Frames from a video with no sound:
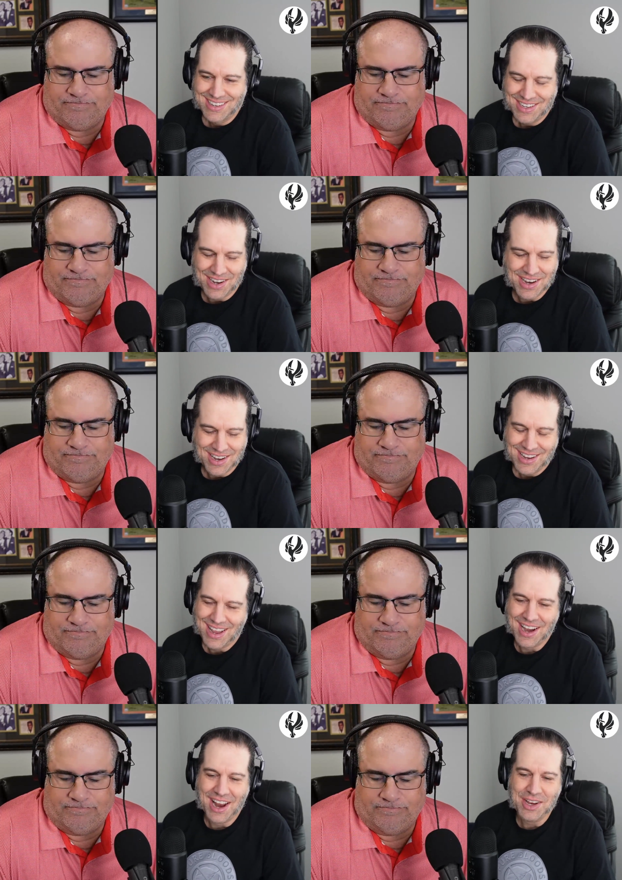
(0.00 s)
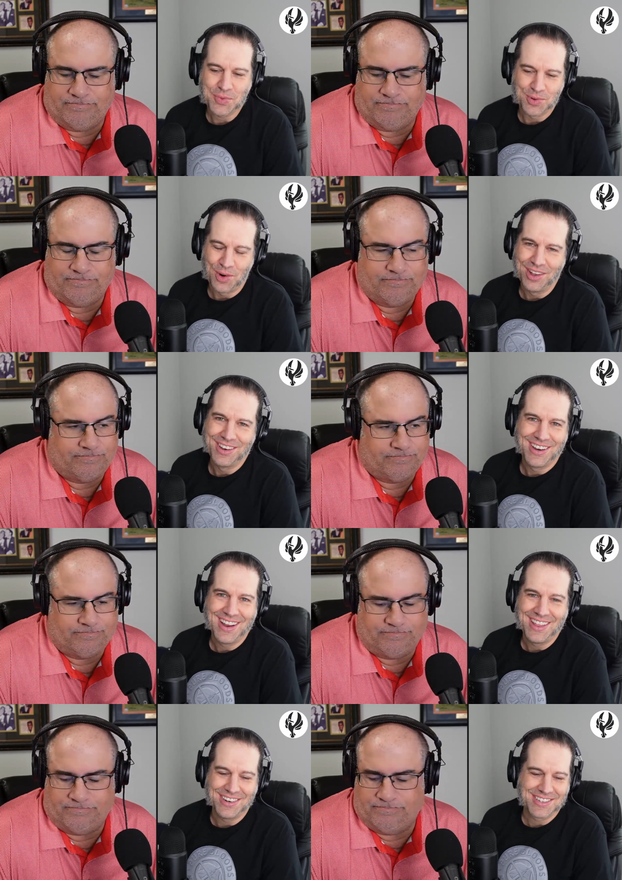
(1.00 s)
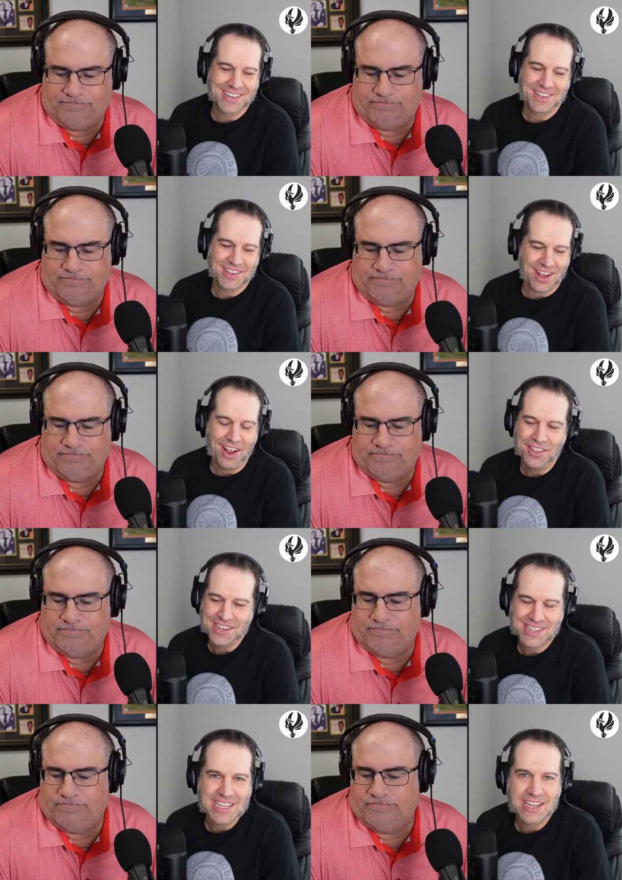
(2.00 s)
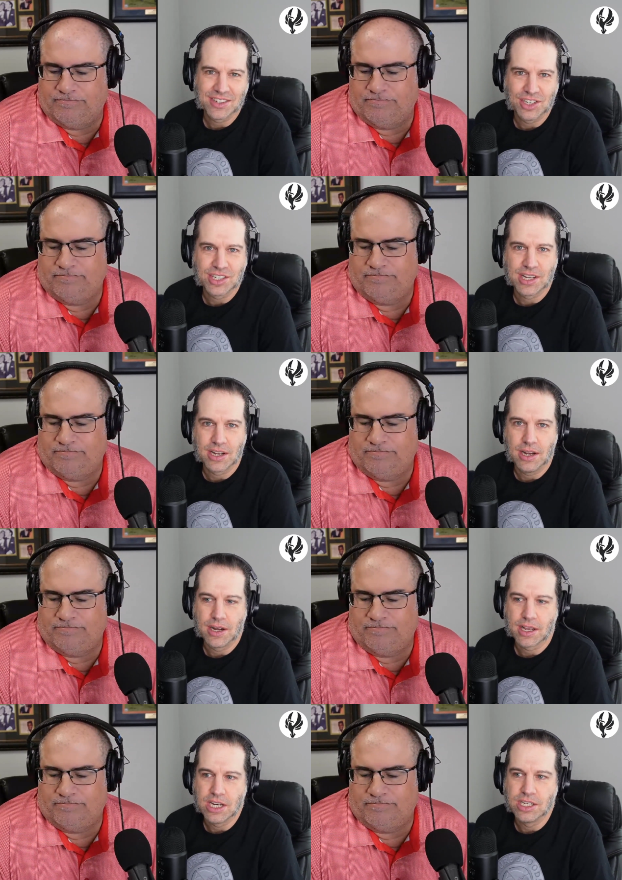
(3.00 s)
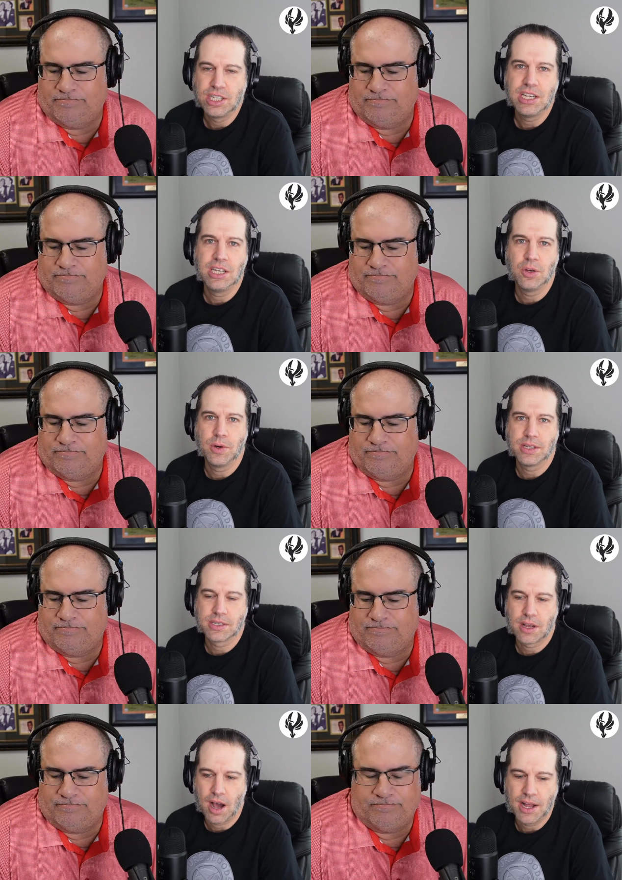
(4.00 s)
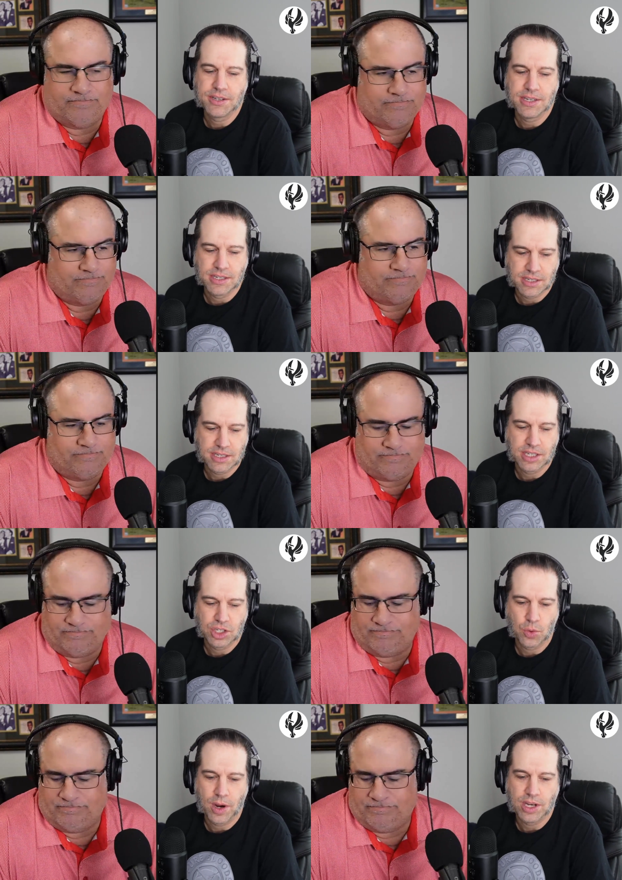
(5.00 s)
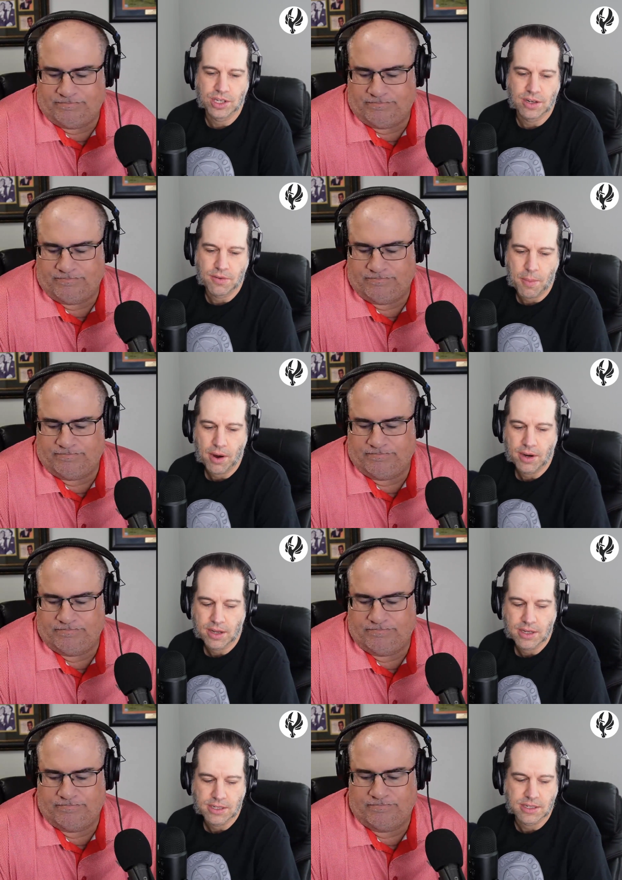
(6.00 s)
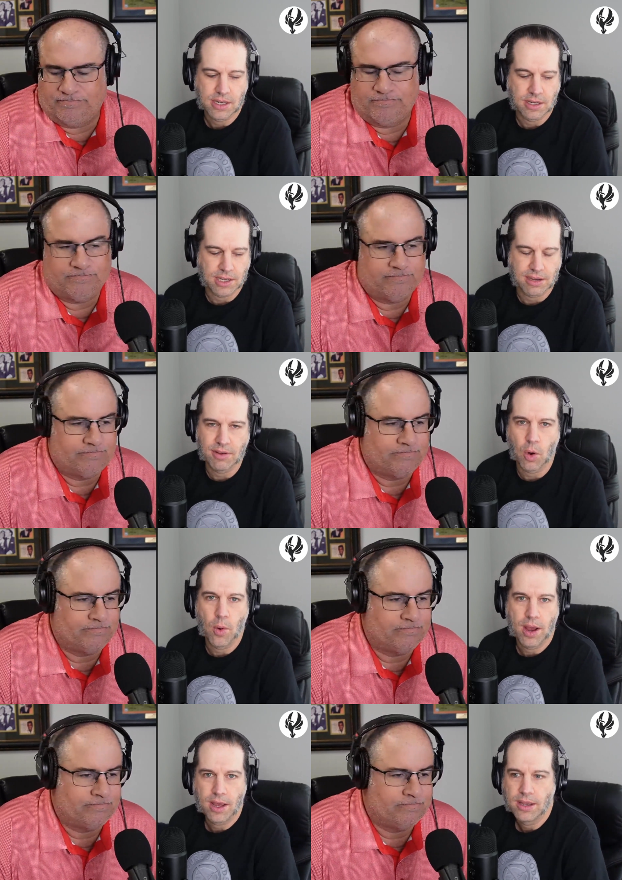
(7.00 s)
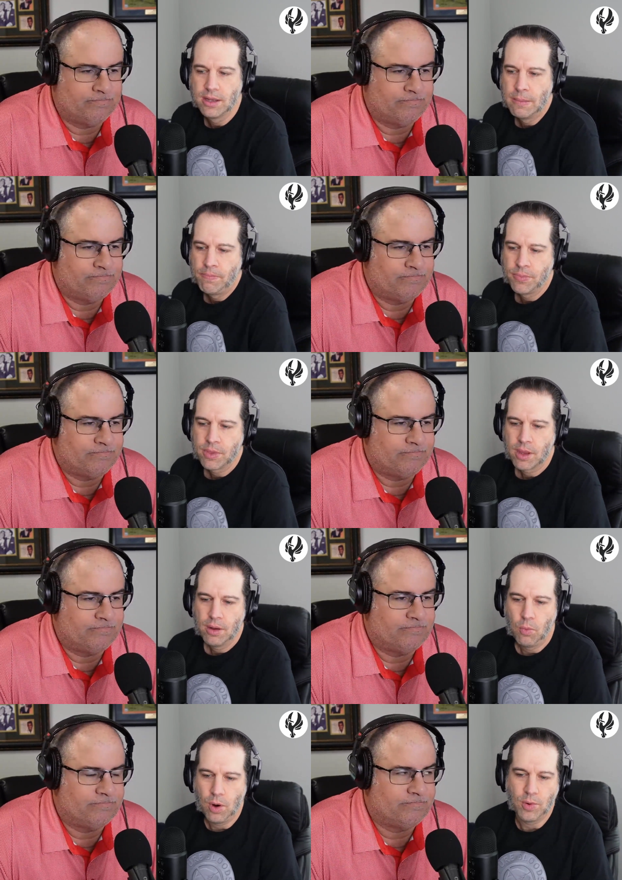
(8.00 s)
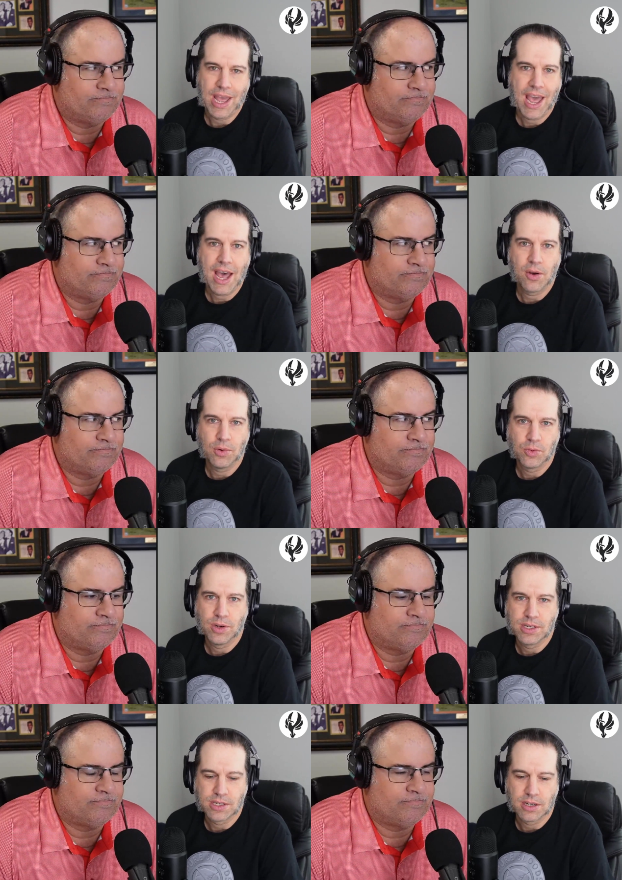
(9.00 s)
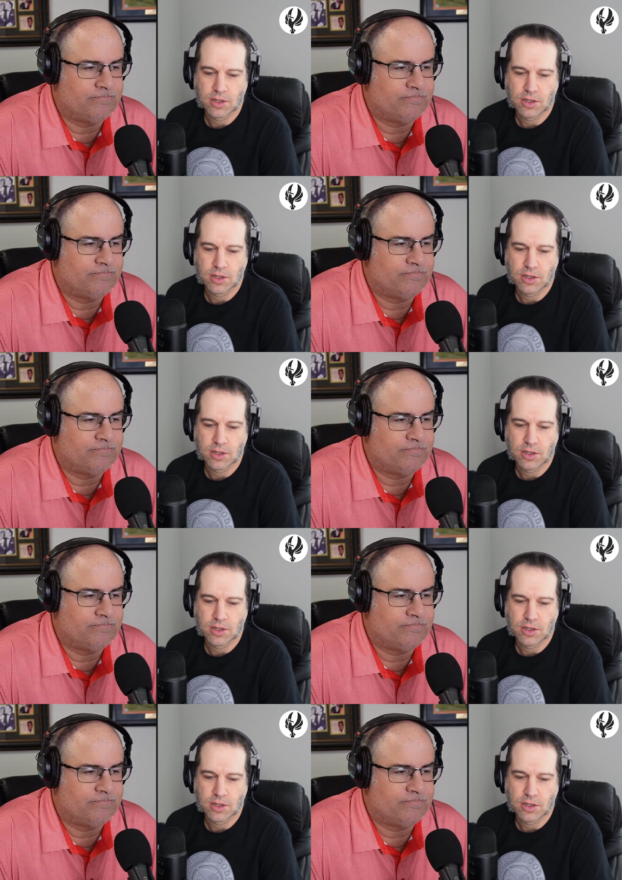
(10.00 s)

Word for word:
Speaker 1: You got got a nice one rolling today. There's uh, the, all these things are just a, a continuous, constant situation of America's uh, giving away what we had, which was uh,